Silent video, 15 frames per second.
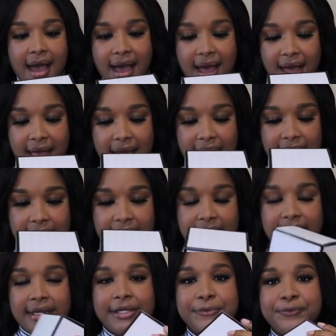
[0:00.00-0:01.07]

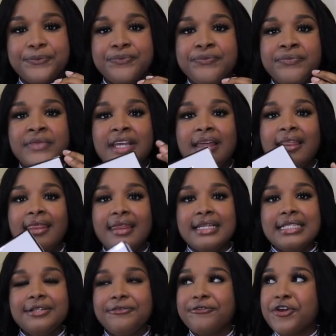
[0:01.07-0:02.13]
And
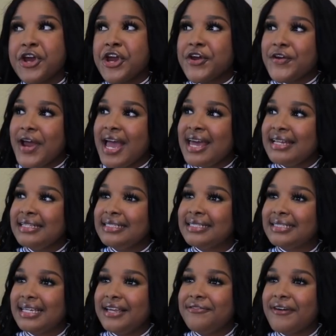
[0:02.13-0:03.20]
this fragrance,
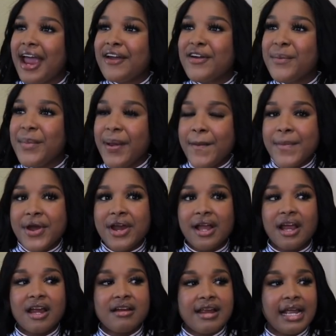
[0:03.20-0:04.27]
if I remember
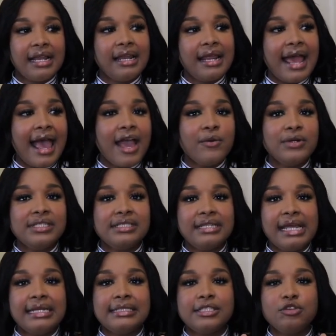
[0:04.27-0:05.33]
correctly, I would
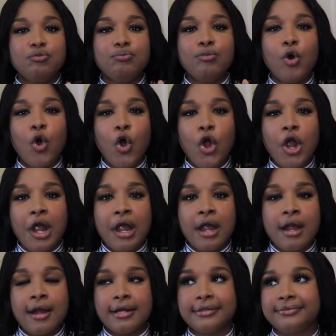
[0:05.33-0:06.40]
say it's
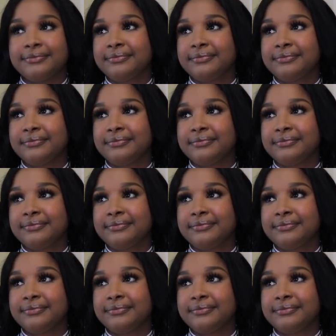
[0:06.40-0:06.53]
more,